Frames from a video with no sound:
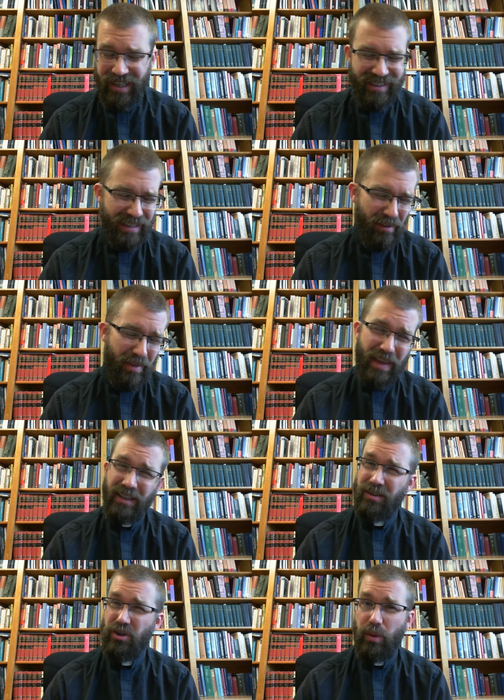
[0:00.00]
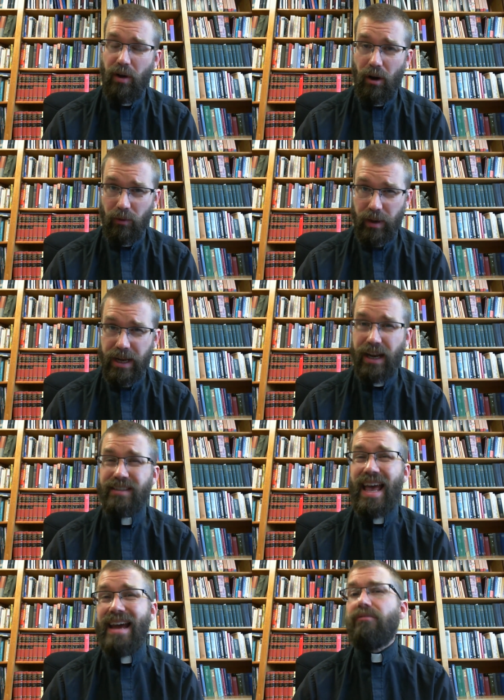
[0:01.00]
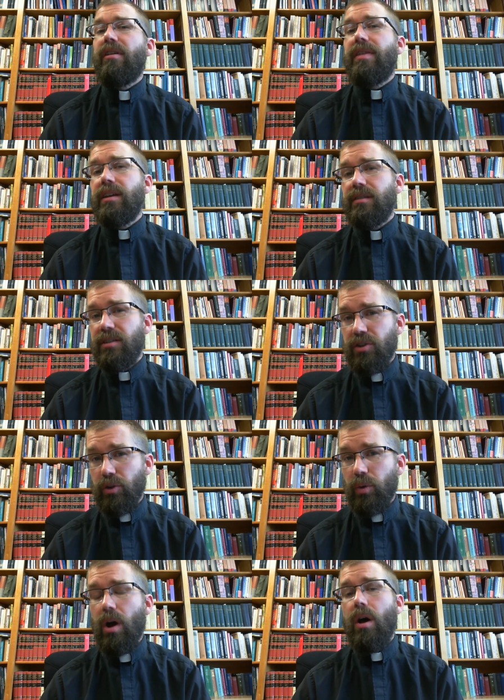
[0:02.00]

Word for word: It doesn't have a thing to do with heart reading, it has everything to do